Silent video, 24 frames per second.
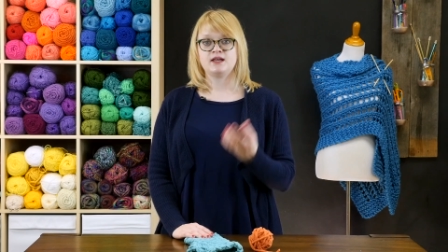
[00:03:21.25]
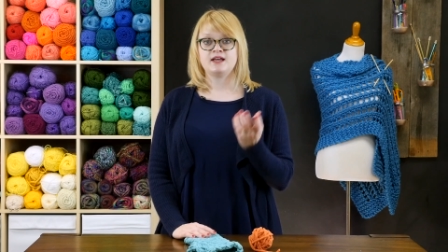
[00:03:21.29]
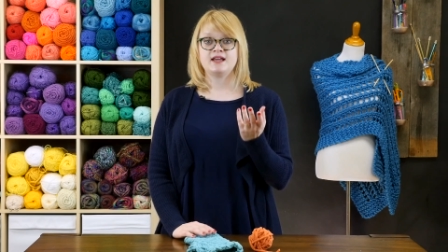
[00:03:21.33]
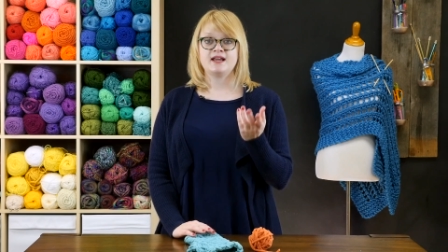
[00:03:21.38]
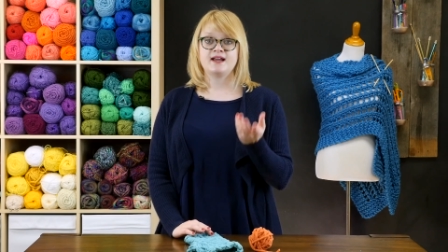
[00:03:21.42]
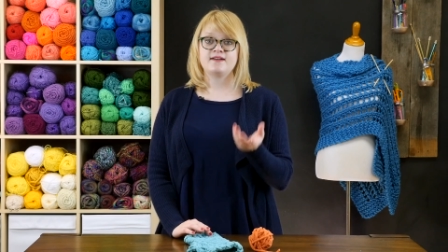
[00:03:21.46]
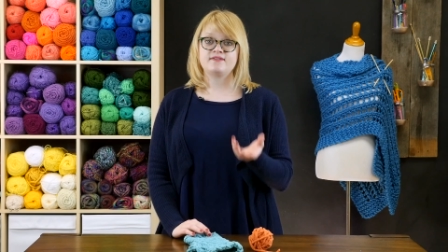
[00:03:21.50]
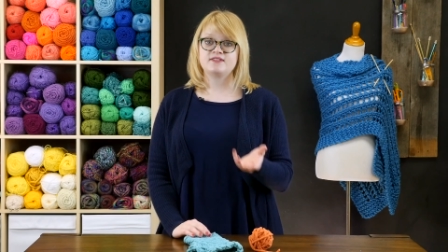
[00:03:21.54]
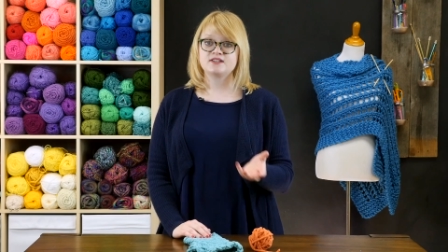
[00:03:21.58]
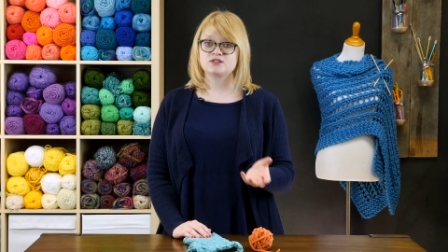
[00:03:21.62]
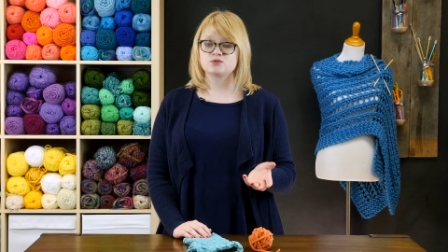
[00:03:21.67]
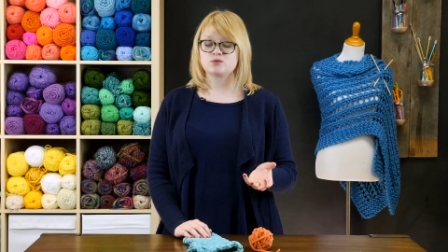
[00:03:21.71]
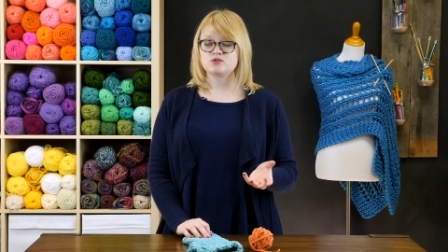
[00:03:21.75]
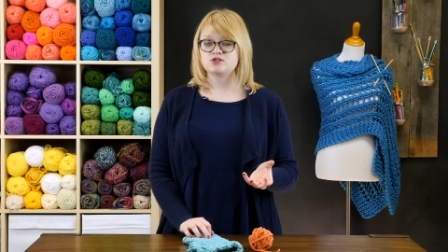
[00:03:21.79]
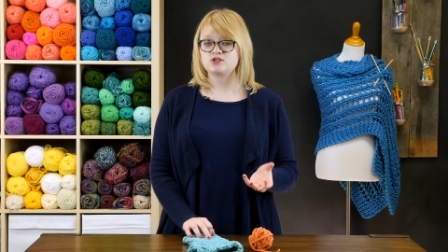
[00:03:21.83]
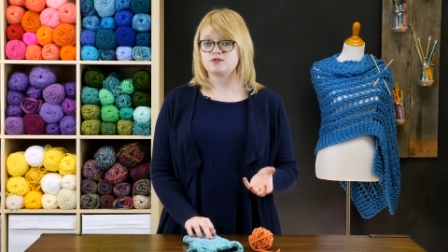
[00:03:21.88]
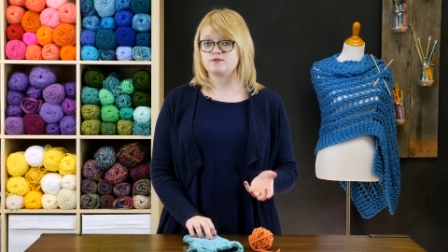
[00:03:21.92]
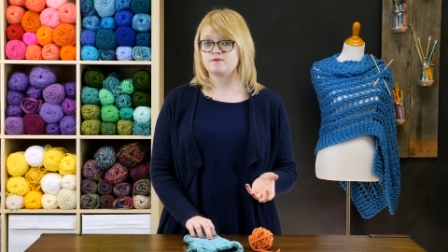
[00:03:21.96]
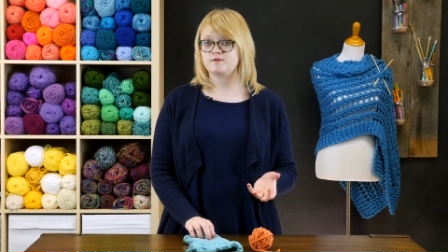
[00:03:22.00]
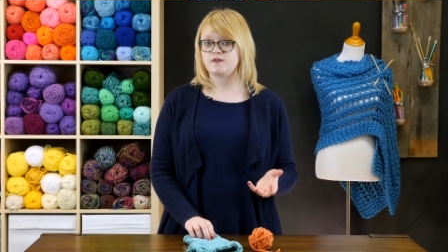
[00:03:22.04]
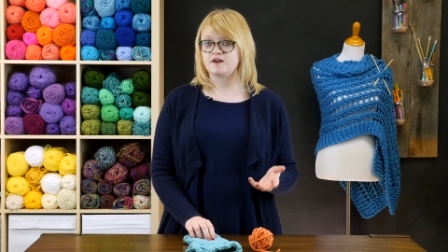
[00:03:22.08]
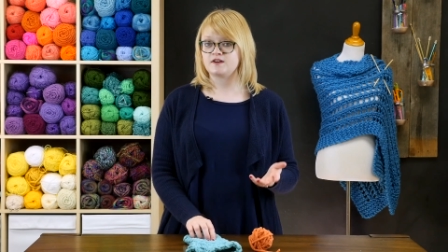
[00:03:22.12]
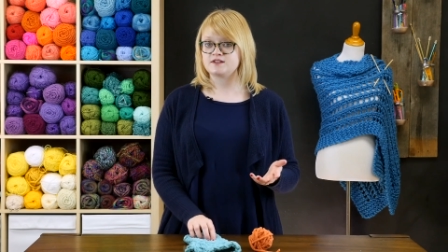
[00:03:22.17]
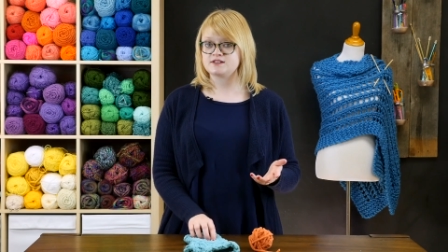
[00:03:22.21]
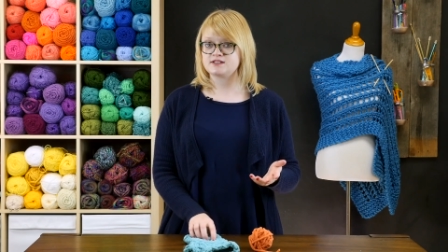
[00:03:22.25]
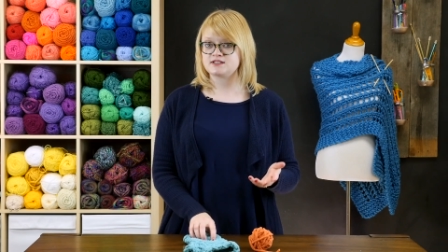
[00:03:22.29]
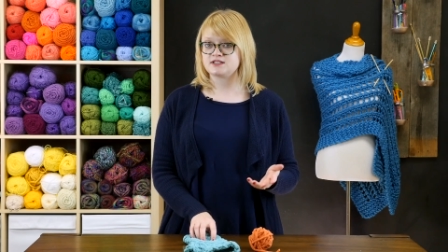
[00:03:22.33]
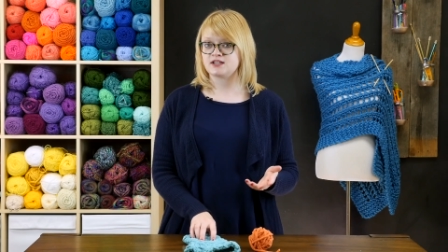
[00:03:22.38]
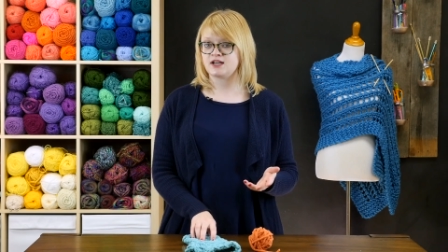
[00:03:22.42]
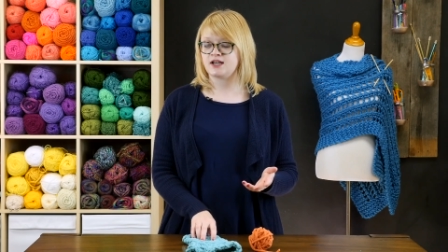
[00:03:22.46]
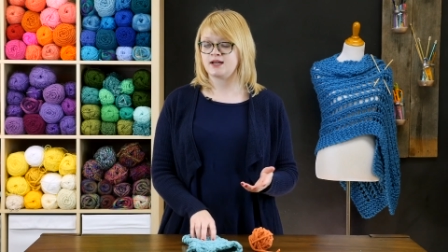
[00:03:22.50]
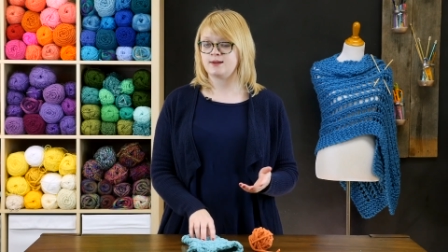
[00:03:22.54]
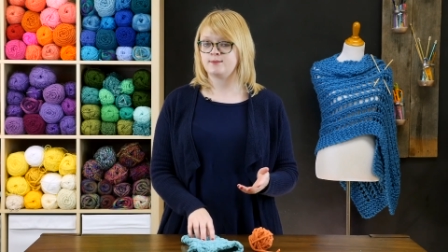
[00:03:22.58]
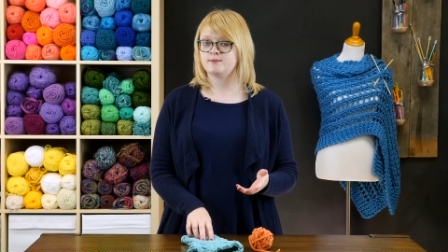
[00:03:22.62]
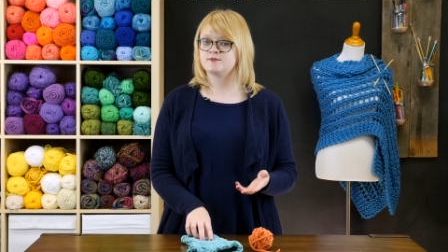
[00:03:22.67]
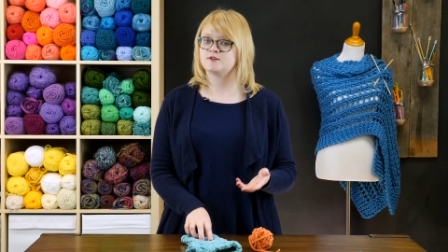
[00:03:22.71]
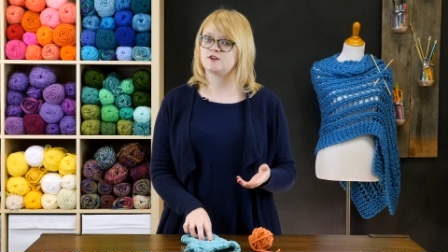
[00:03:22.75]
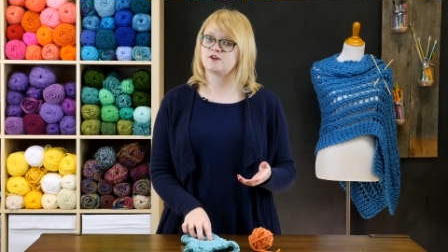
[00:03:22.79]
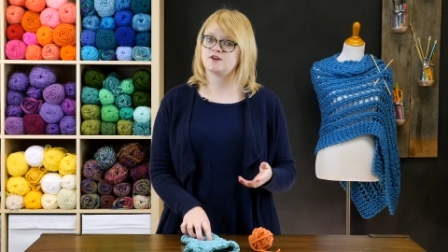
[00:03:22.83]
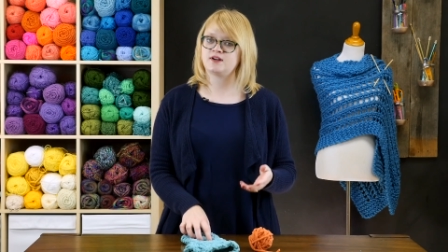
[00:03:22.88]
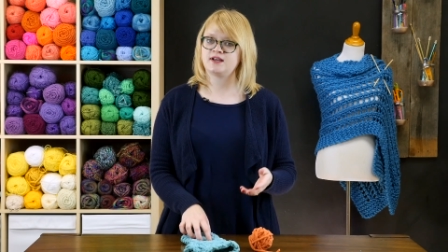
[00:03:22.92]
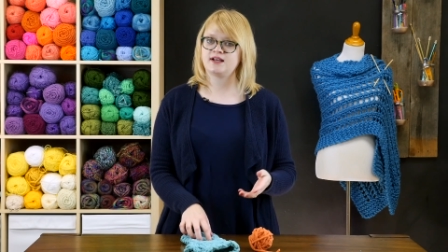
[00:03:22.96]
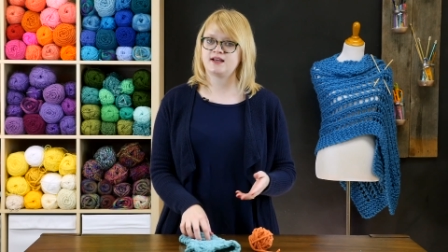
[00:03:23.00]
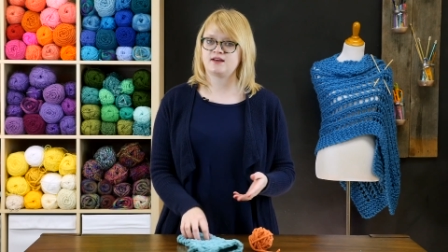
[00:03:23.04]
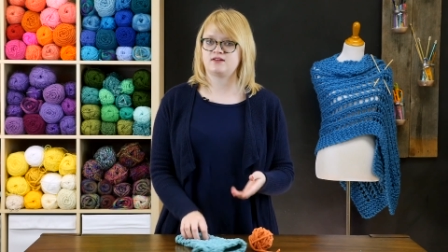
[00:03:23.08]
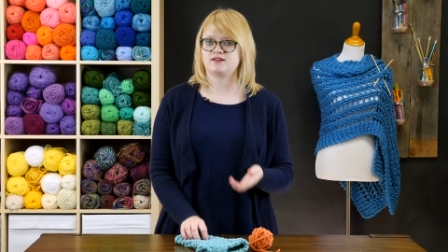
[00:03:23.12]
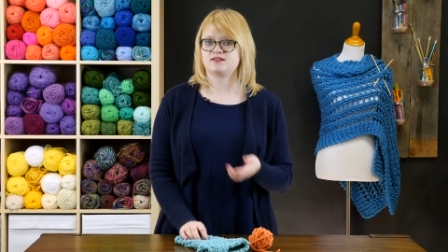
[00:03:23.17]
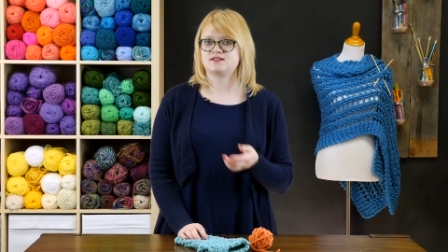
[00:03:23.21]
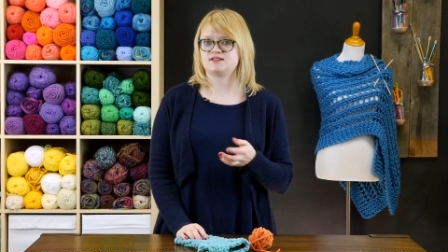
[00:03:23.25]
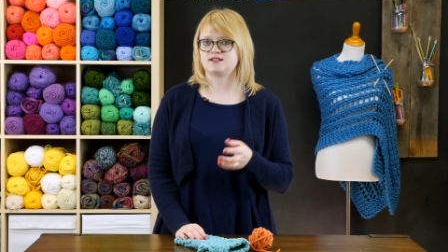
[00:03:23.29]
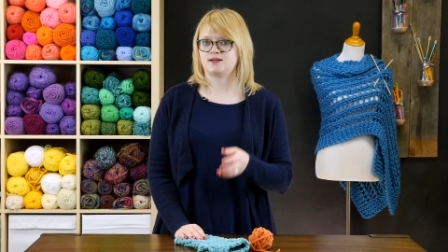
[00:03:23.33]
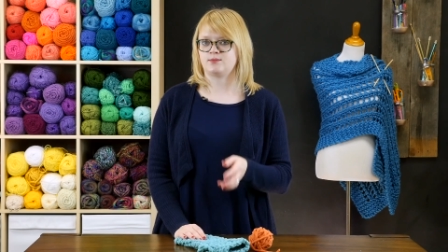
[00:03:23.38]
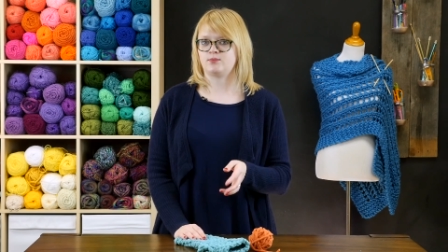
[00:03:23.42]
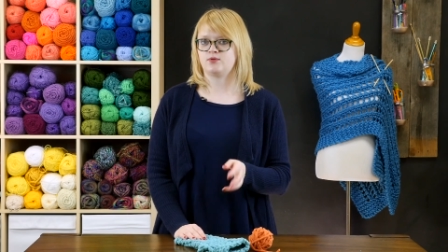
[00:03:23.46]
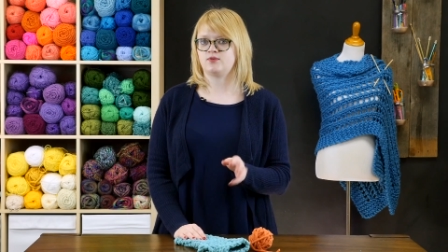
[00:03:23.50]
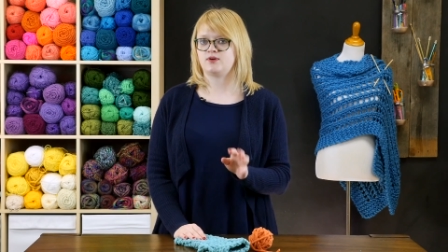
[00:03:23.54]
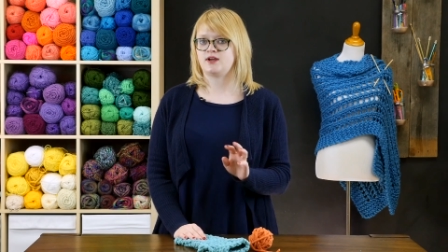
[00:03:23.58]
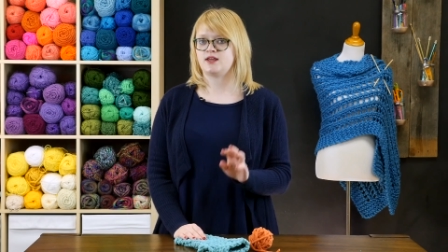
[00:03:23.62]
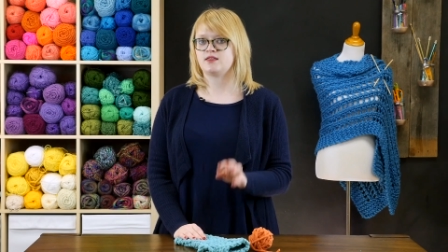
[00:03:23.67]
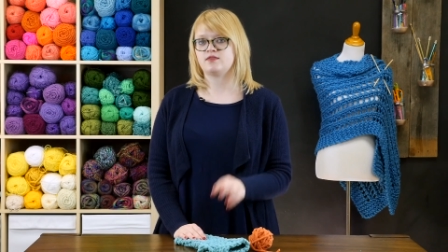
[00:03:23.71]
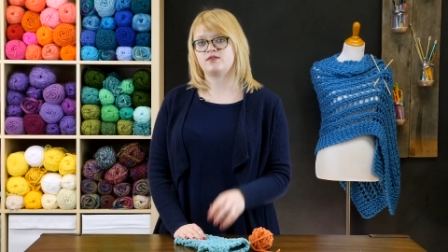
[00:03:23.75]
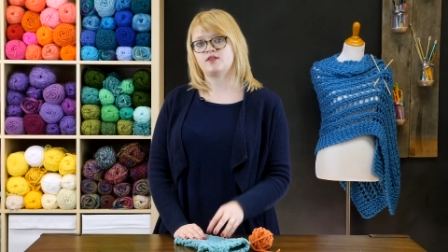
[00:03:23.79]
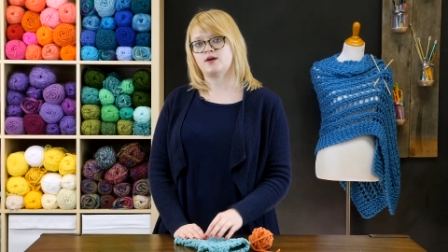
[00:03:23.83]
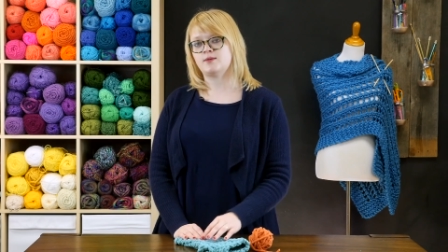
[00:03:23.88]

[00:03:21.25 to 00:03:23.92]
If this was your first time learning how to separate